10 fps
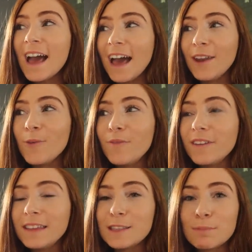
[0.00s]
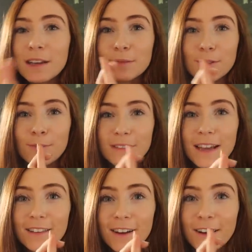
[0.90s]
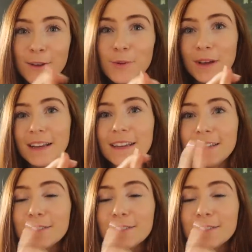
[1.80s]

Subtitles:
and hopefully this place will come together quickly.